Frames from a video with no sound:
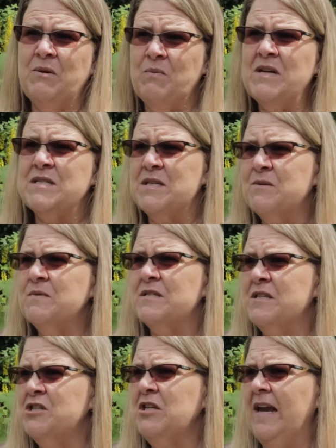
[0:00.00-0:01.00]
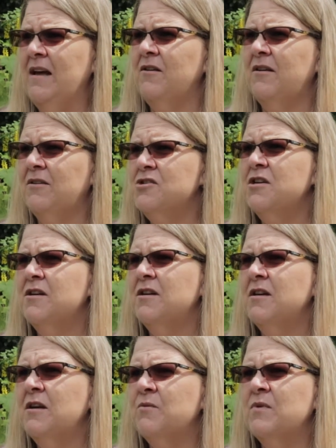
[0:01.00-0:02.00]
it was a challenge.
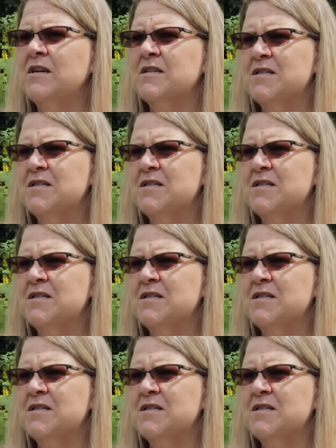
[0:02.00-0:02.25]
It was.